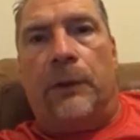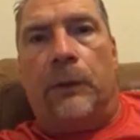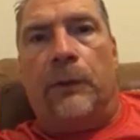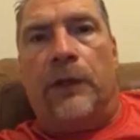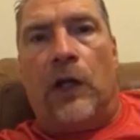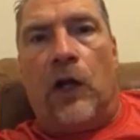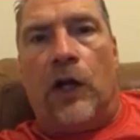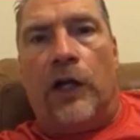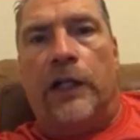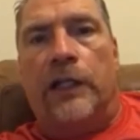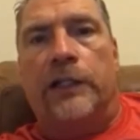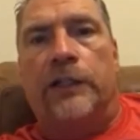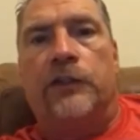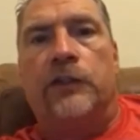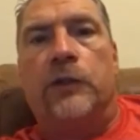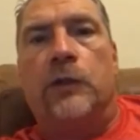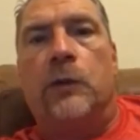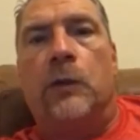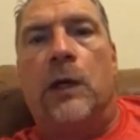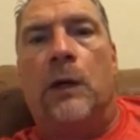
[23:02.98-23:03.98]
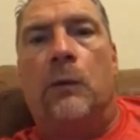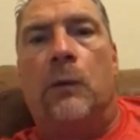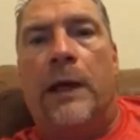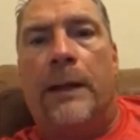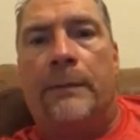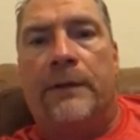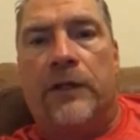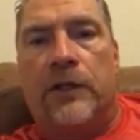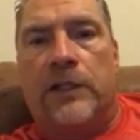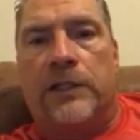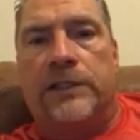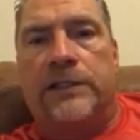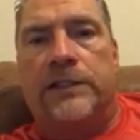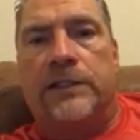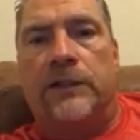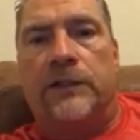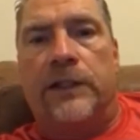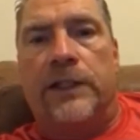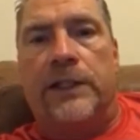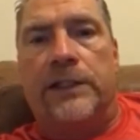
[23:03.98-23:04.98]
but we are going to do a webinar
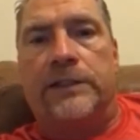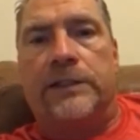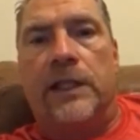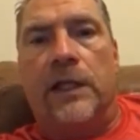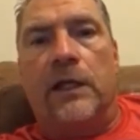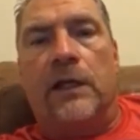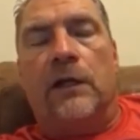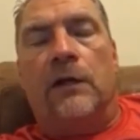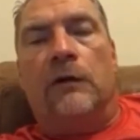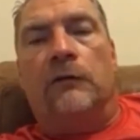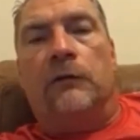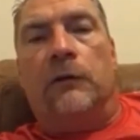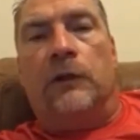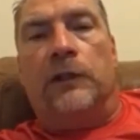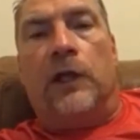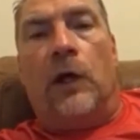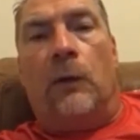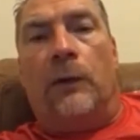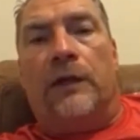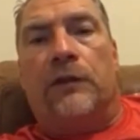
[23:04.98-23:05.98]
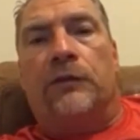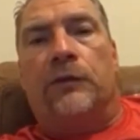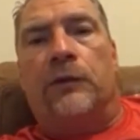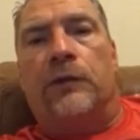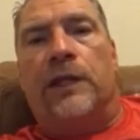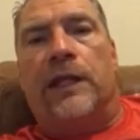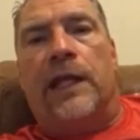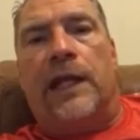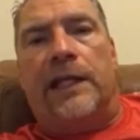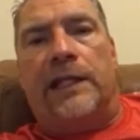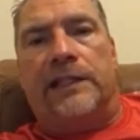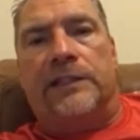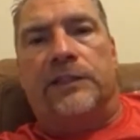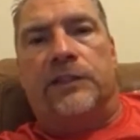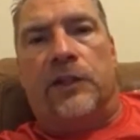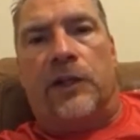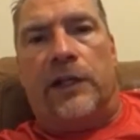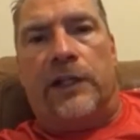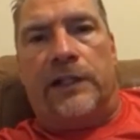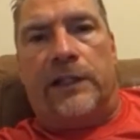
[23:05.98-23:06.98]
series going through the Getting
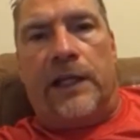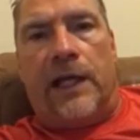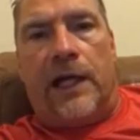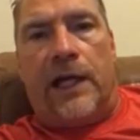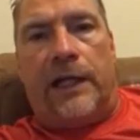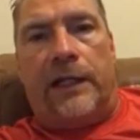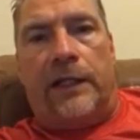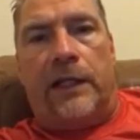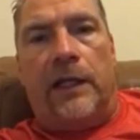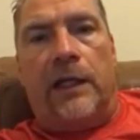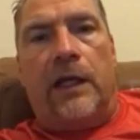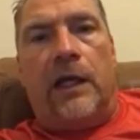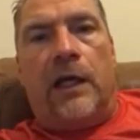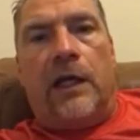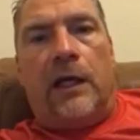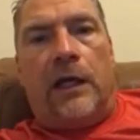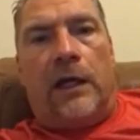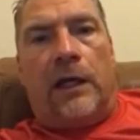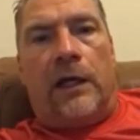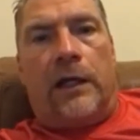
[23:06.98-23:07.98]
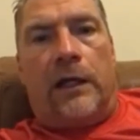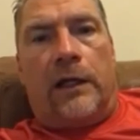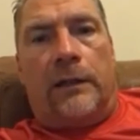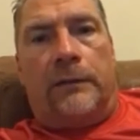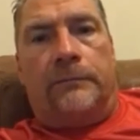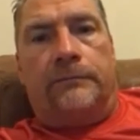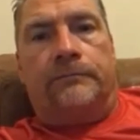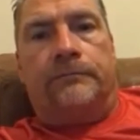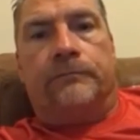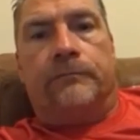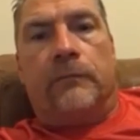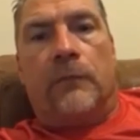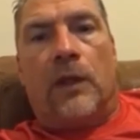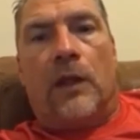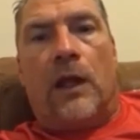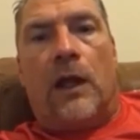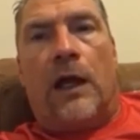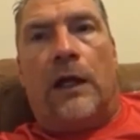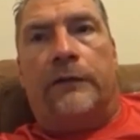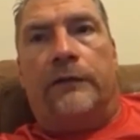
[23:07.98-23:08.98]
Started Guide.
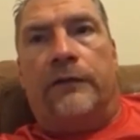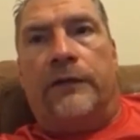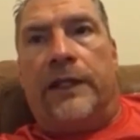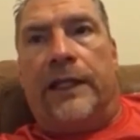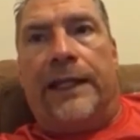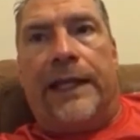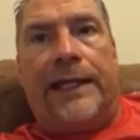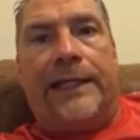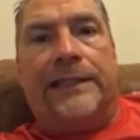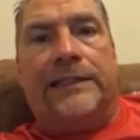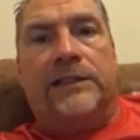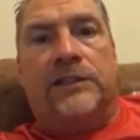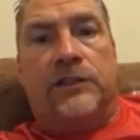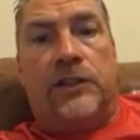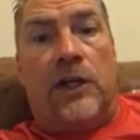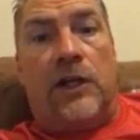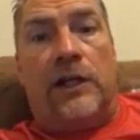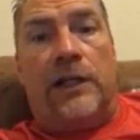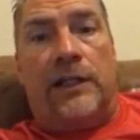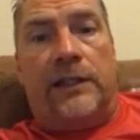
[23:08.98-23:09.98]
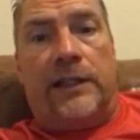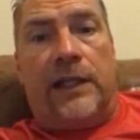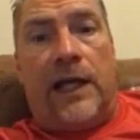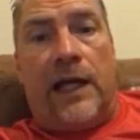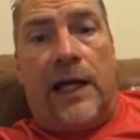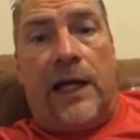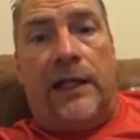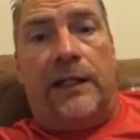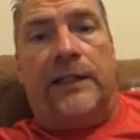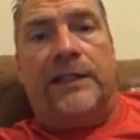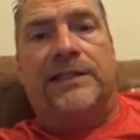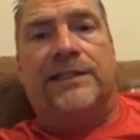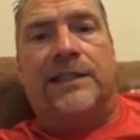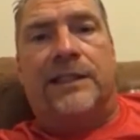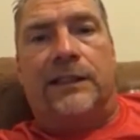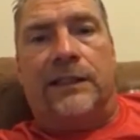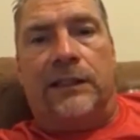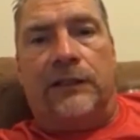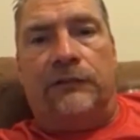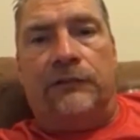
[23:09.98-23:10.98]
The Getting Started Guide is
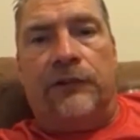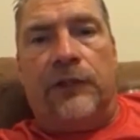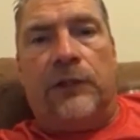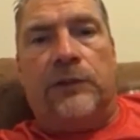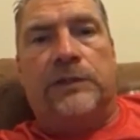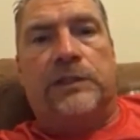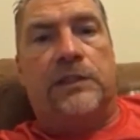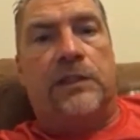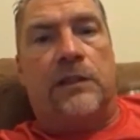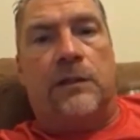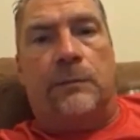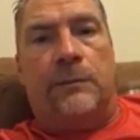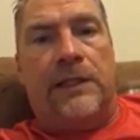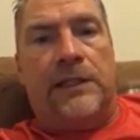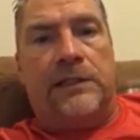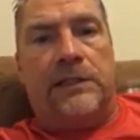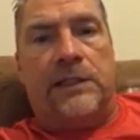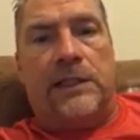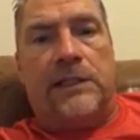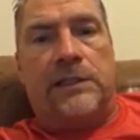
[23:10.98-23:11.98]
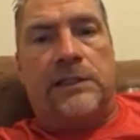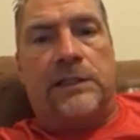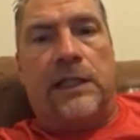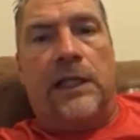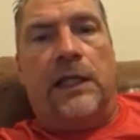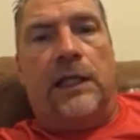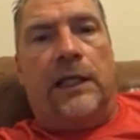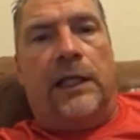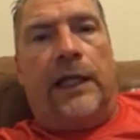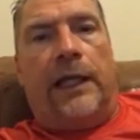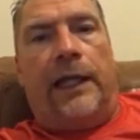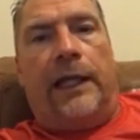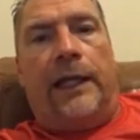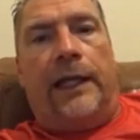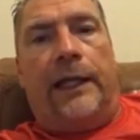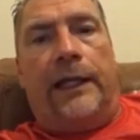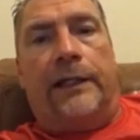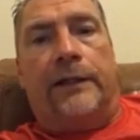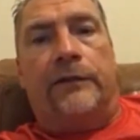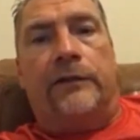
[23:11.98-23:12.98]
the cliff notes to the business,
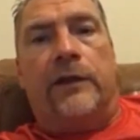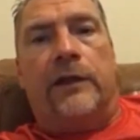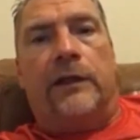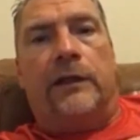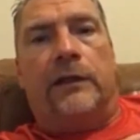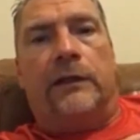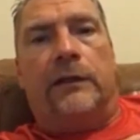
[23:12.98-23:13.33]
and